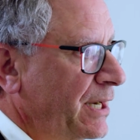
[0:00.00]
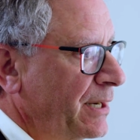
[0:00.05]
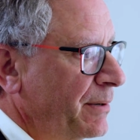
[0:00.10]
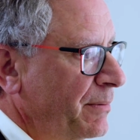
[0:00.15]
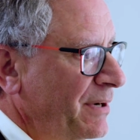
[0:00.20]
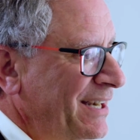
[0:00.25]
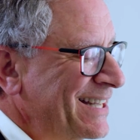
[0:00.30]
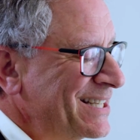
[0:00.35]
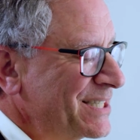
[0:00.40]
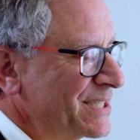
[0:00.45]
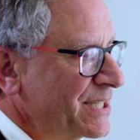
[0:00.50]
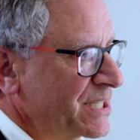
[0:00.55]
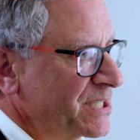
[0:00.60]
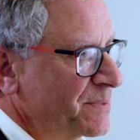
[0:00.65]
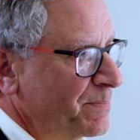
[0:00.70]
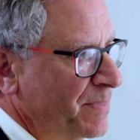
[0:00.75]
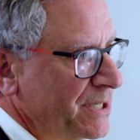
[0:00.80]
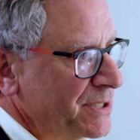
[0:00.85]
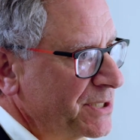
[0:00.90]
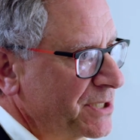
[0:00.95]
less
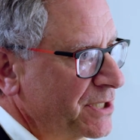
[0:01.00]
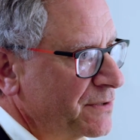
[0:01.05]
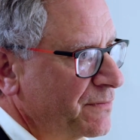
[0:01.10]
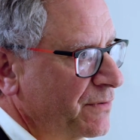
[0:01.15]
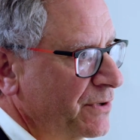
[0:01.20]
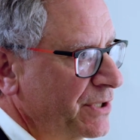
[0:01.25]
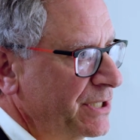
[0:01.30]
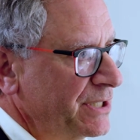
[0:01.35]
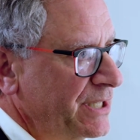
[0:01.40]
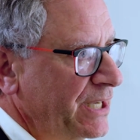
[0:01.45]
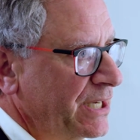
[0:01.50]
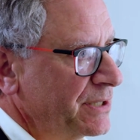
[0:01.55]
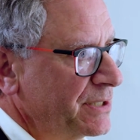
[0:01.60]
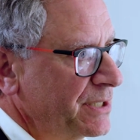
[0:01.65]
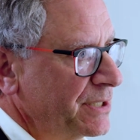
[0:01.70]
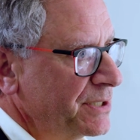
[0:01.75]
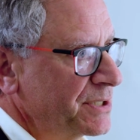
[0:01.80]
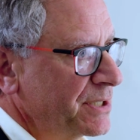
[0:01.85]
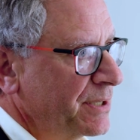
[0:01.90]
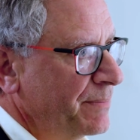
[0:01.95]
expenses for the
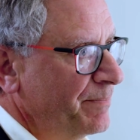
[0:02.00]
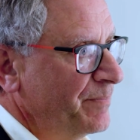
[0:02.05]
dentist.